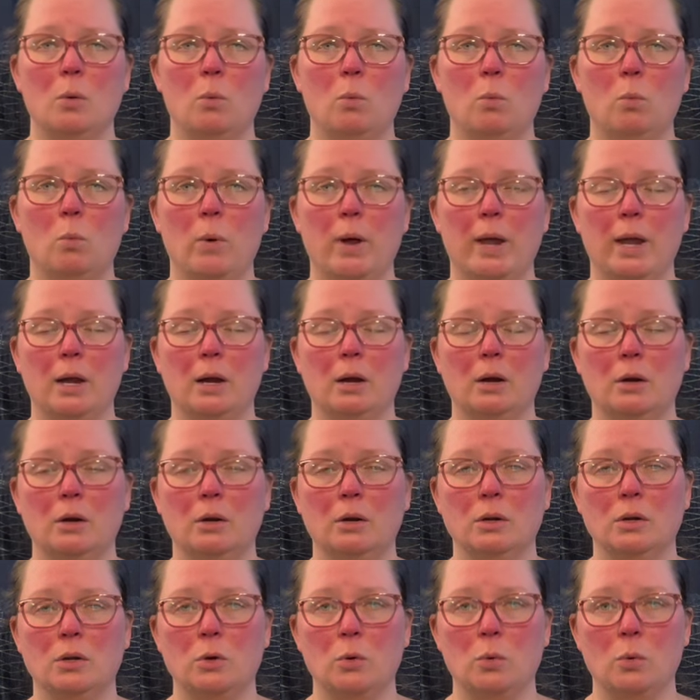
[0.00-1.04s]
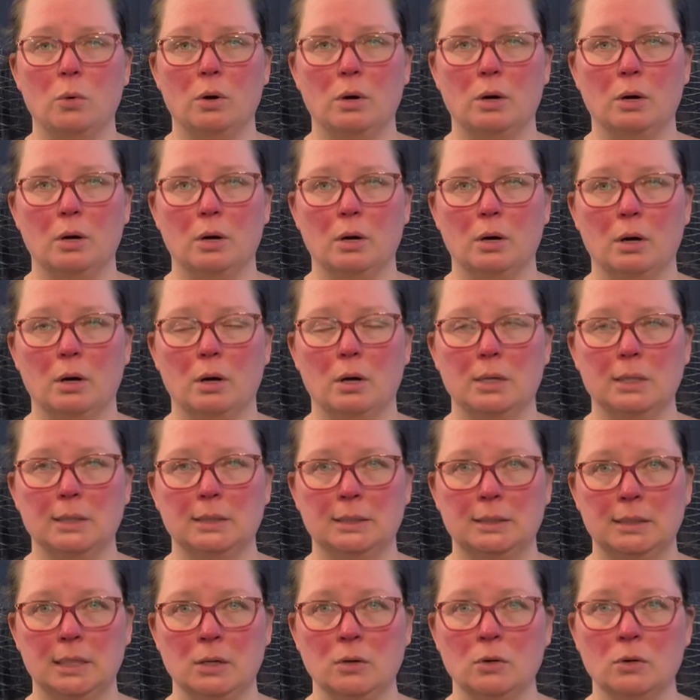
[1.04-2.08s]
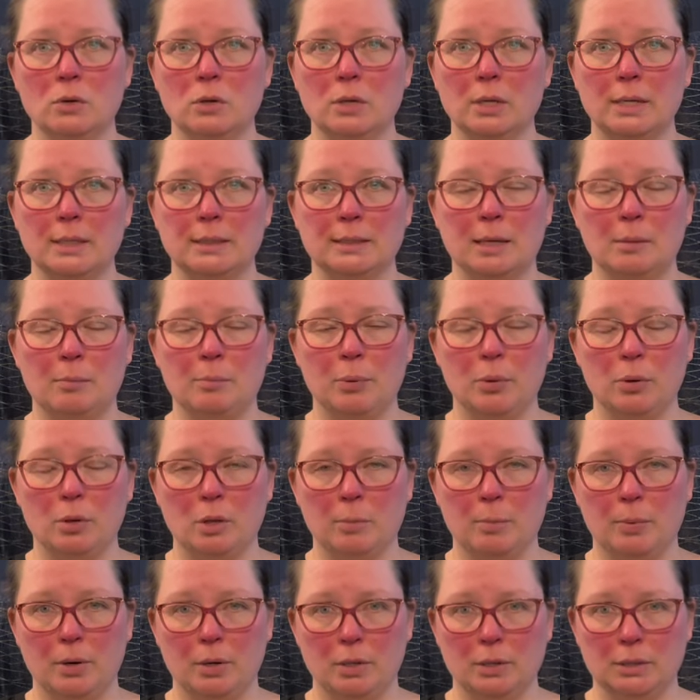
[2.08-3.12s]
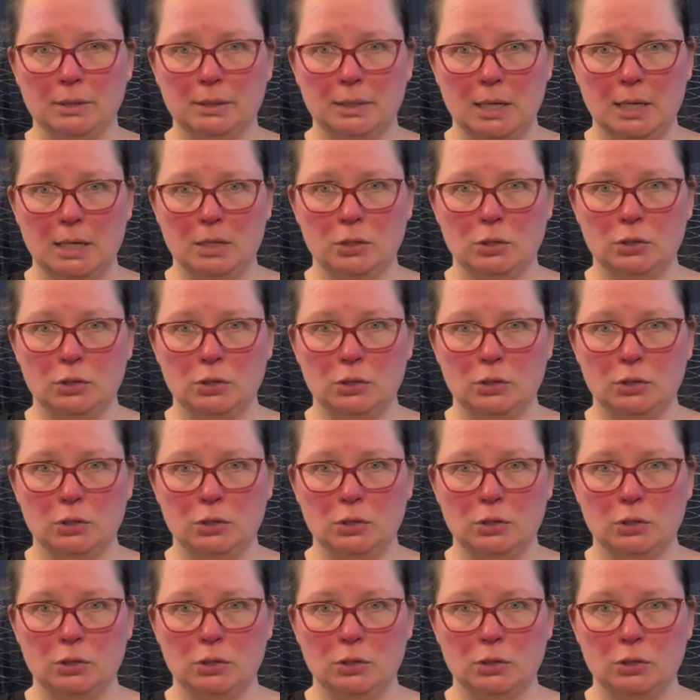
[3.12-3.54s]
where your single is at pull apart stage.